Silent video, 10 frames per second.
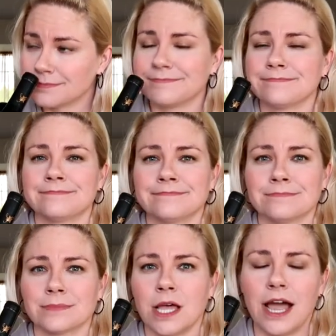
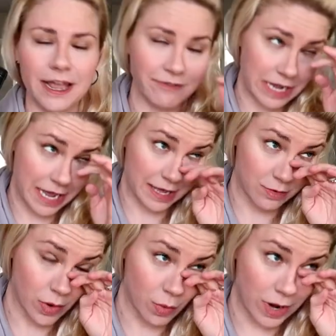I haven't
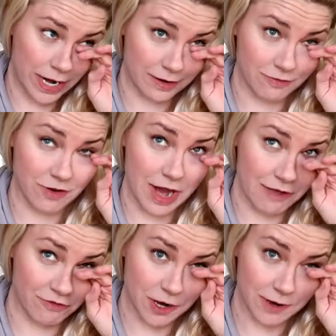had red wine in
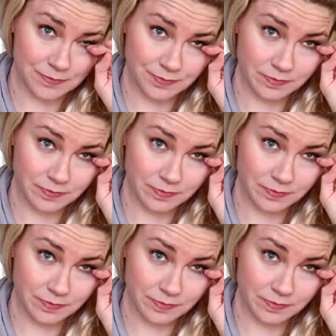forever.